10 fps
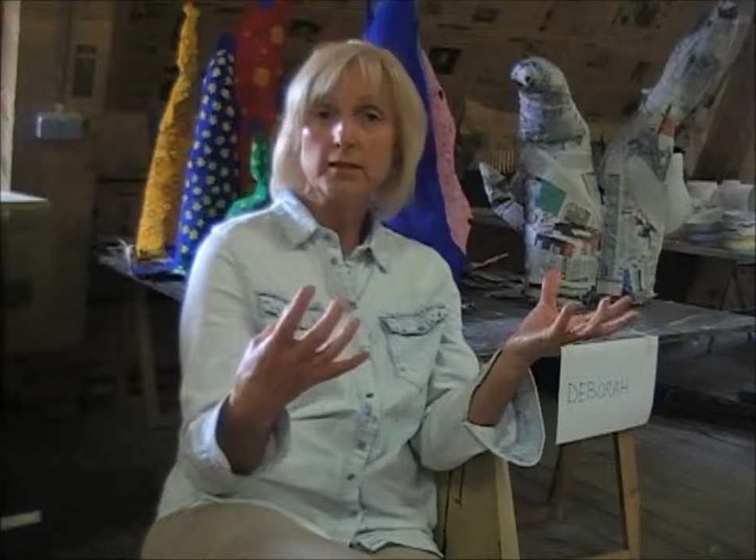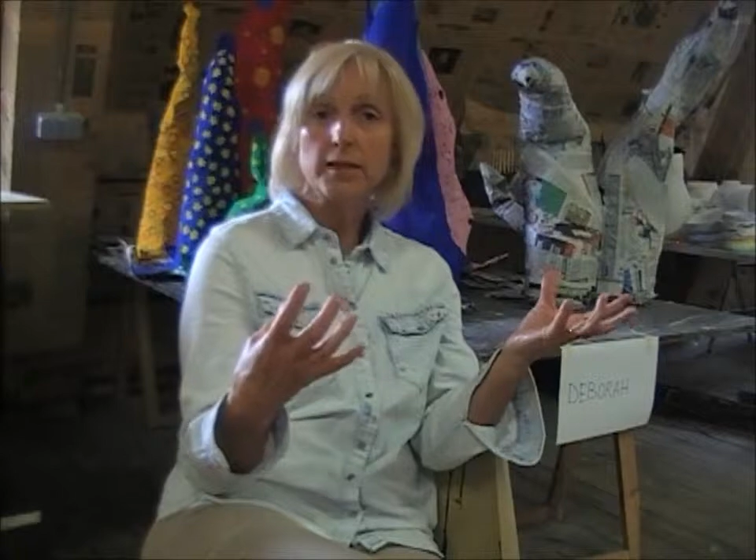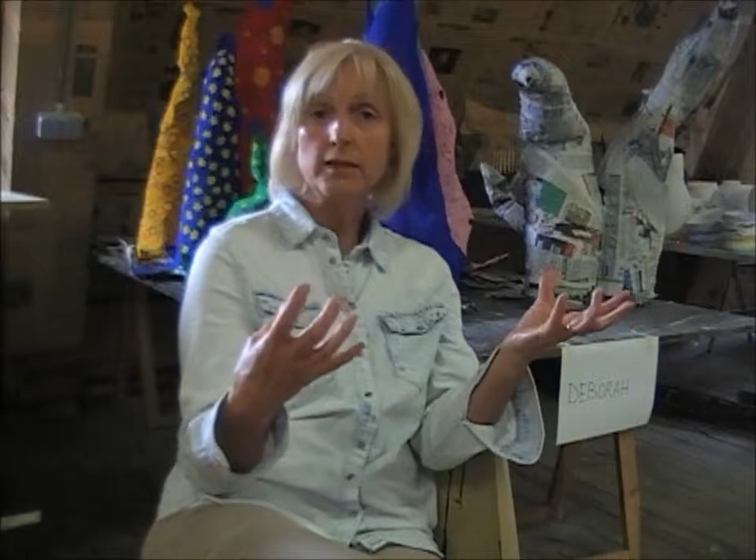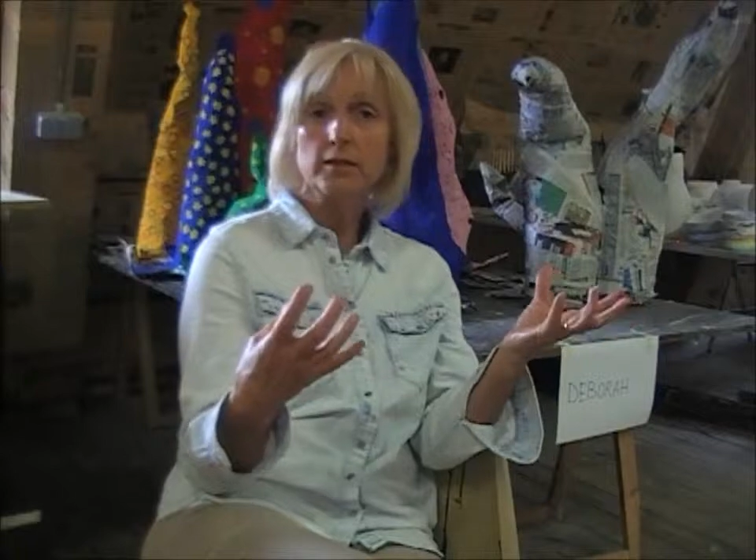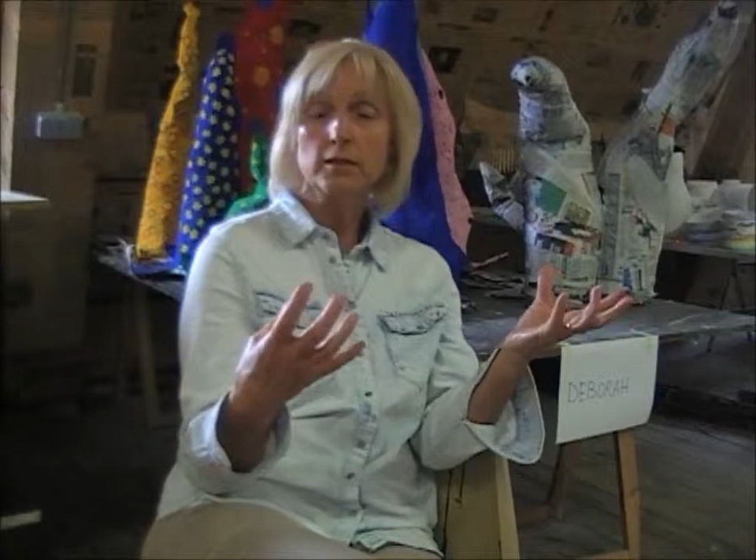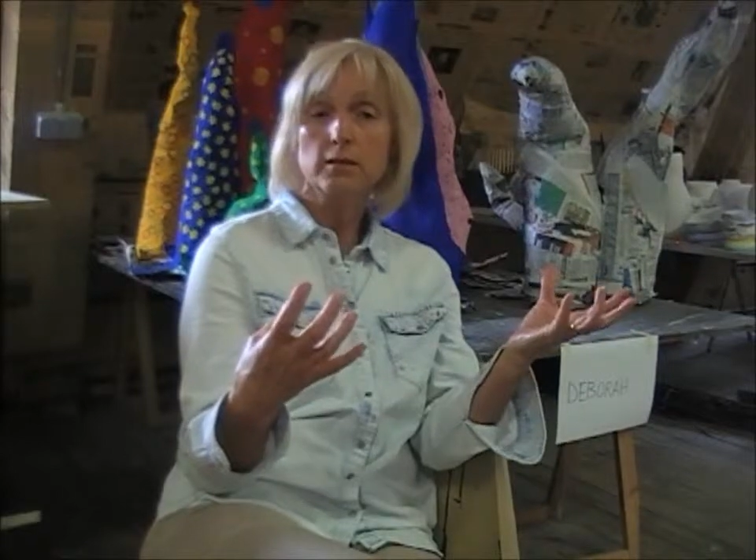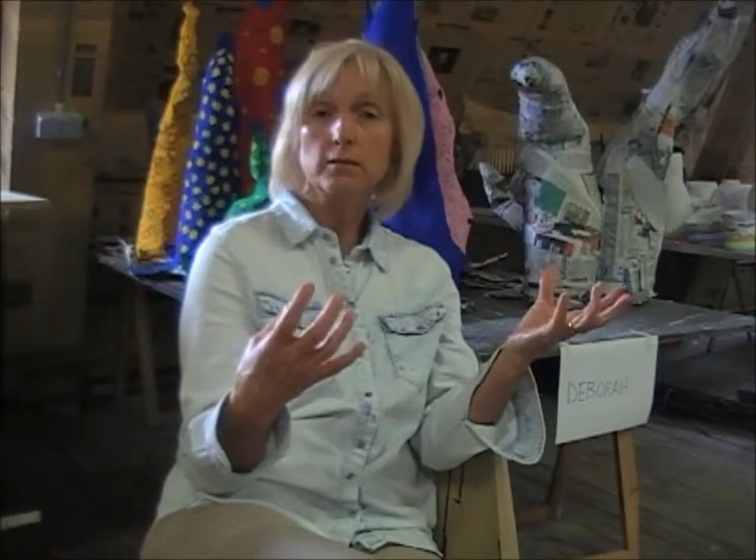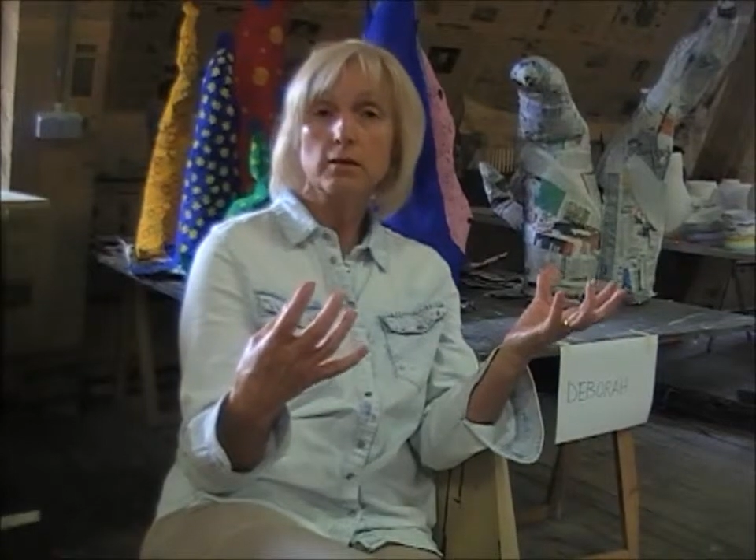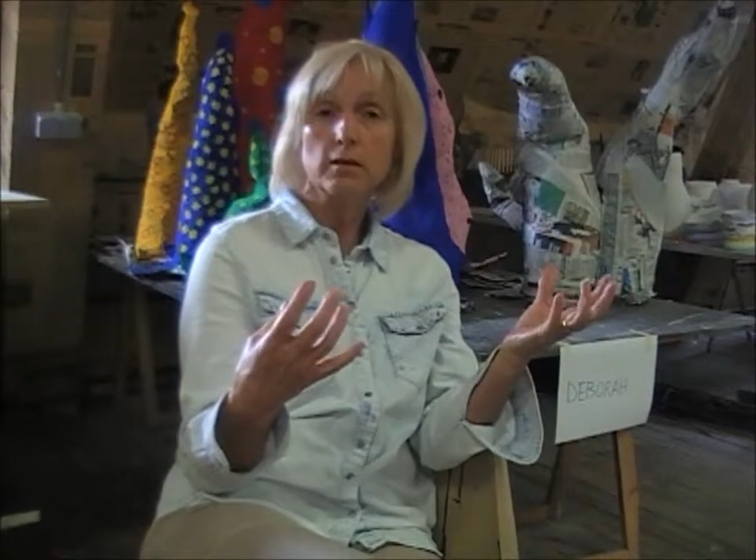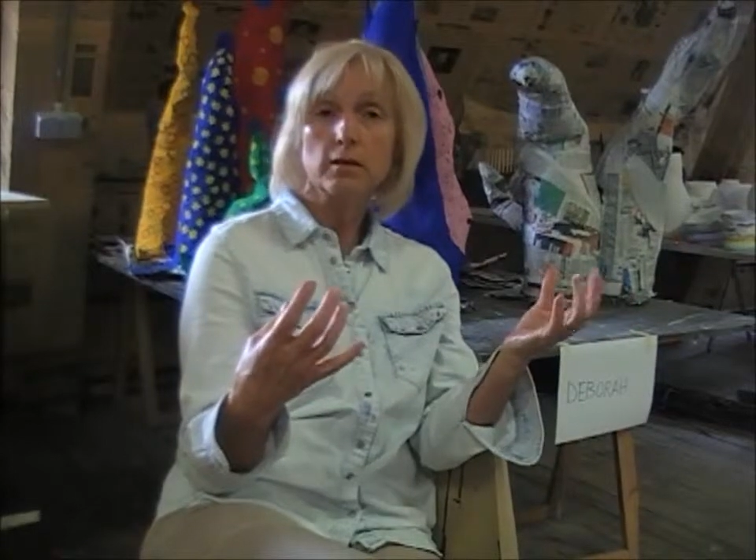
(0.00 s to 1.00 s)
And
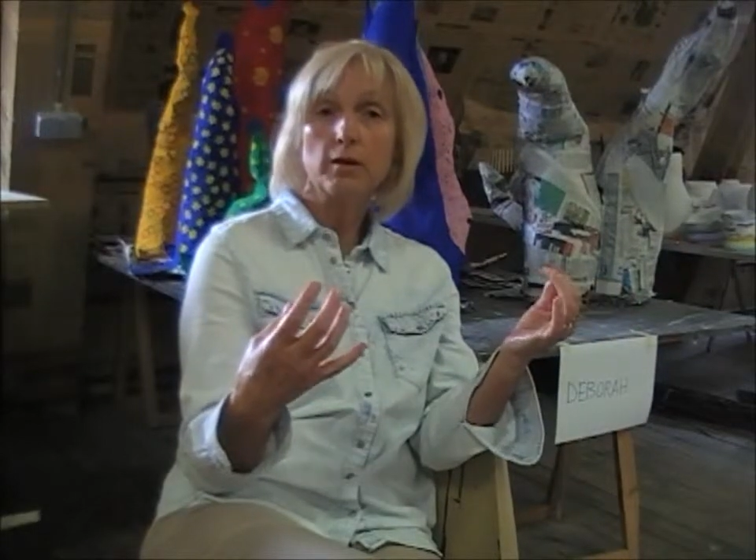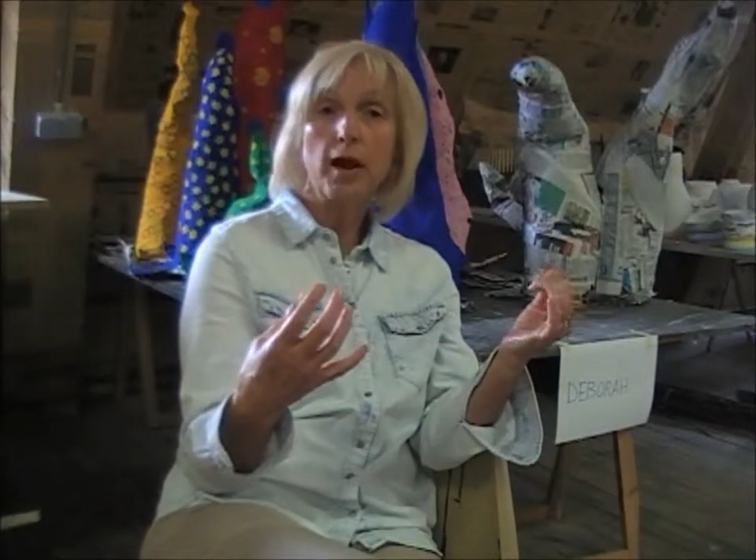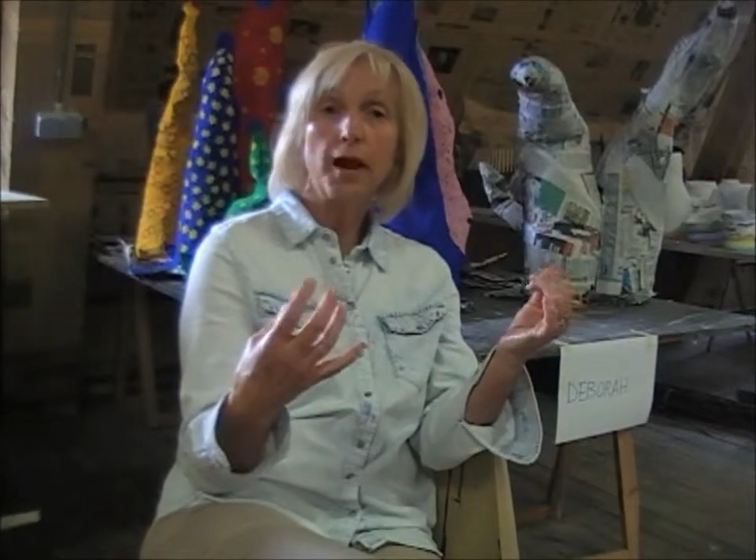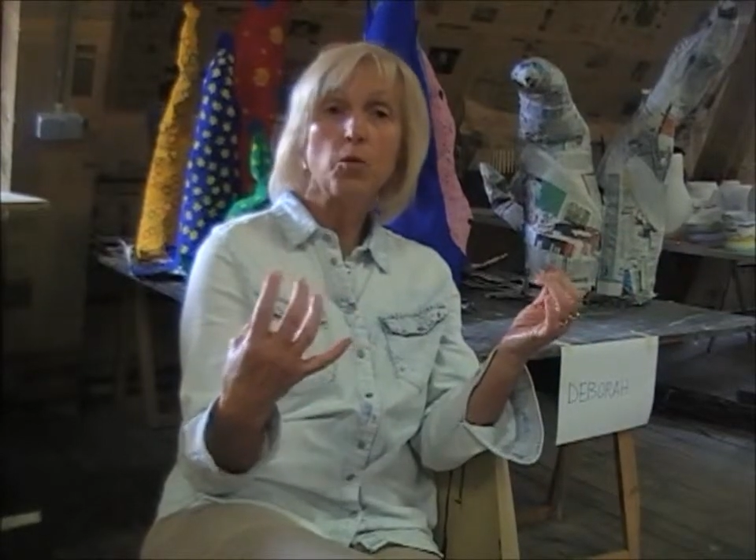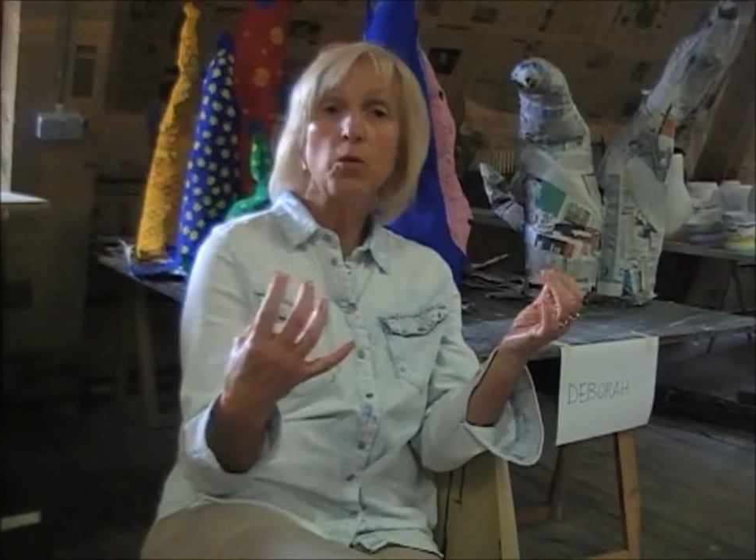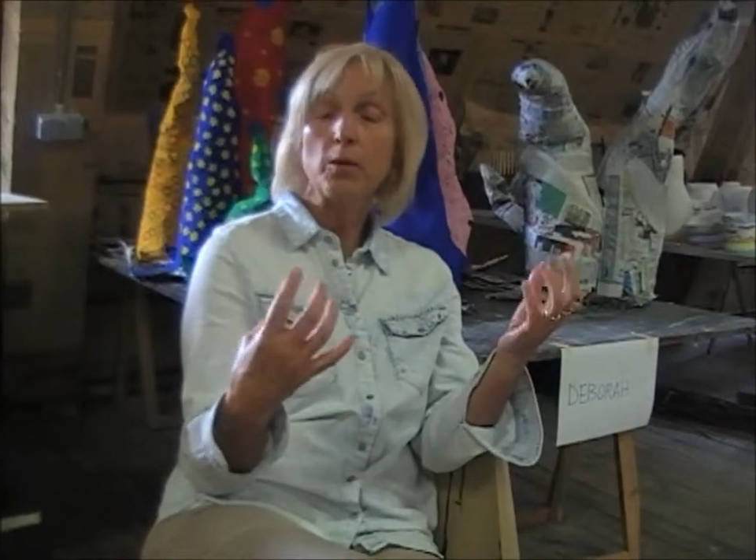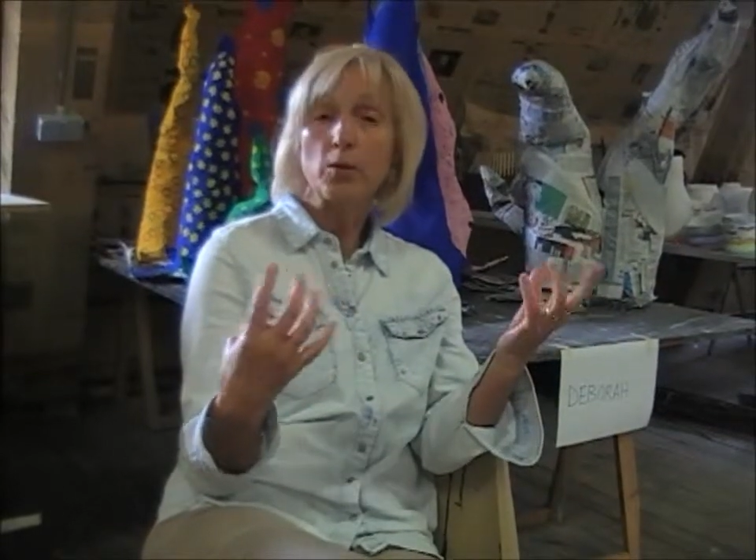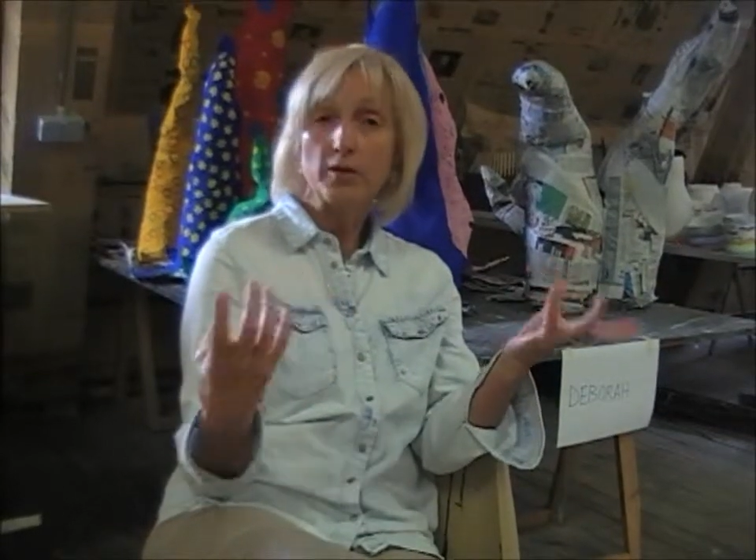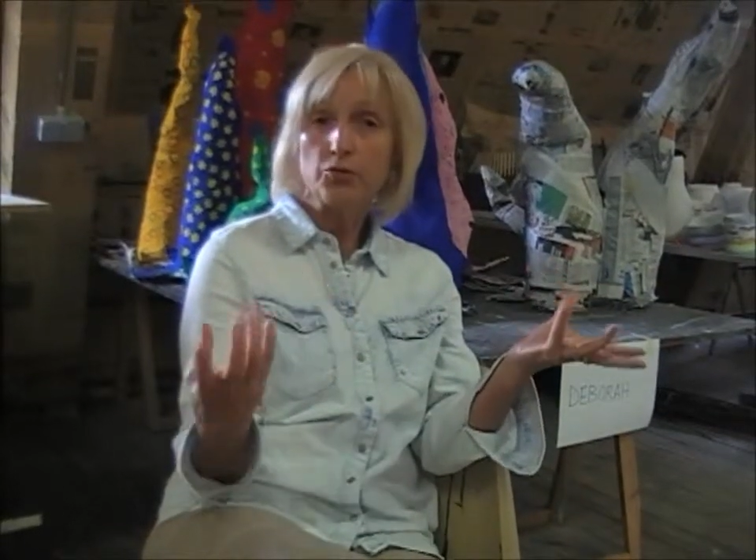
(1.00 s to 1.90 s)
uh, Ai Weiwei,